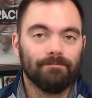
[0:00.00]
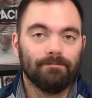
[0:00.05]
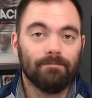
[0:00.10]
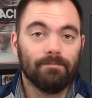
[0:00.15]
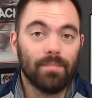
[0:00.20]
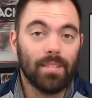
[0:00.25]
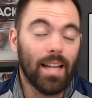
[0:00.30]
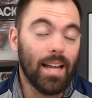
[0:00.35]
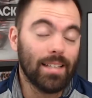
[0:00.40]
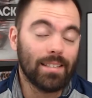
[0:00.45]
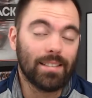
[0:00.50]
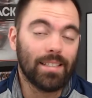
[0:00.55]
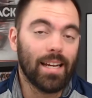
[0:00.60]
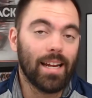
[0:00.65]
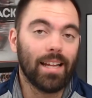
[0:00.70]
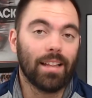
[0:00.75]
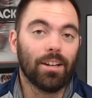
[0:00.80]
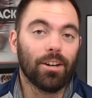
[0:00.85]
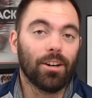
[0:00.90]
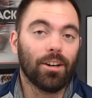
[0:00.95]
Not
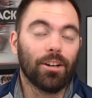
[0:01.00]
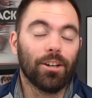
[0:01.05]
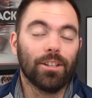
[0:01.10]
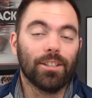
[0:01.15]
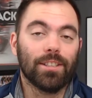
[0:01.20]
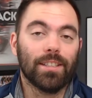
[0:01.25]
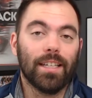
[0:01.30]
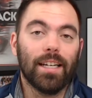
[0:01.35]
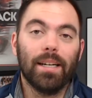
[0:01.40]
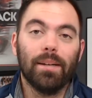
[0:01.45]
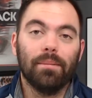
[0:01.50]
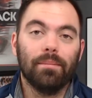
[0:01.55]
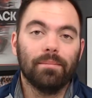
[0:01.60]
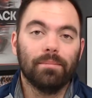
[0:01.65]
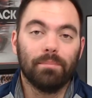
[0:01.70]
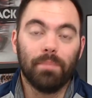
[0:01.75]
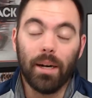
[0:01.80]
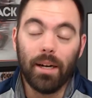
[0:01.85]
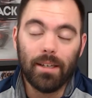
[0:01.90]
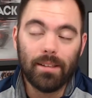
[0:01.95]
saying they're a good team,
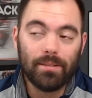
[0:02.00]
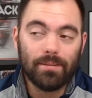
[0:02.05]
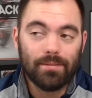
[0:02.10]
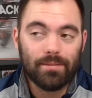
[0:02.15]
but